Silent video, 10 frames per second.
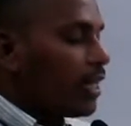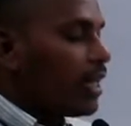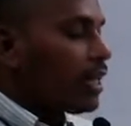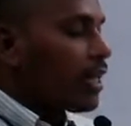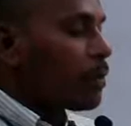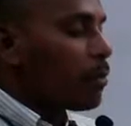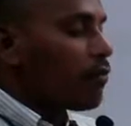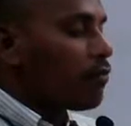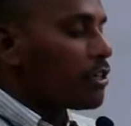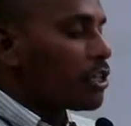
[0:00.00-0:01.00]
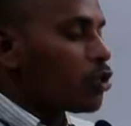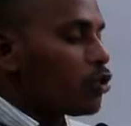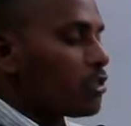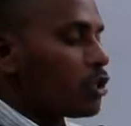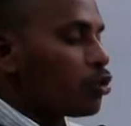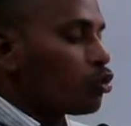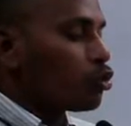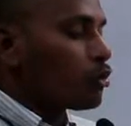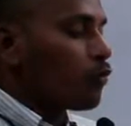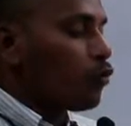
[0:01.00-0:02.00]
T type of machine tools in
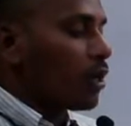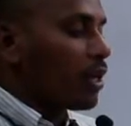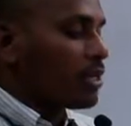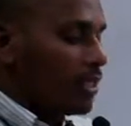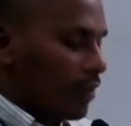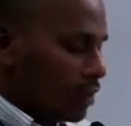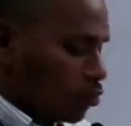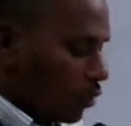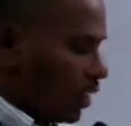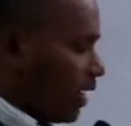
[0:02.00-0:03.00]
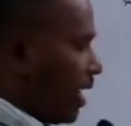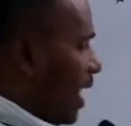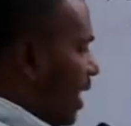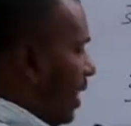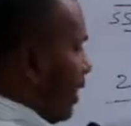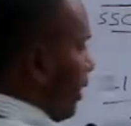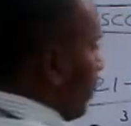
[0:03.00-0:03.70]
2014 is given as 29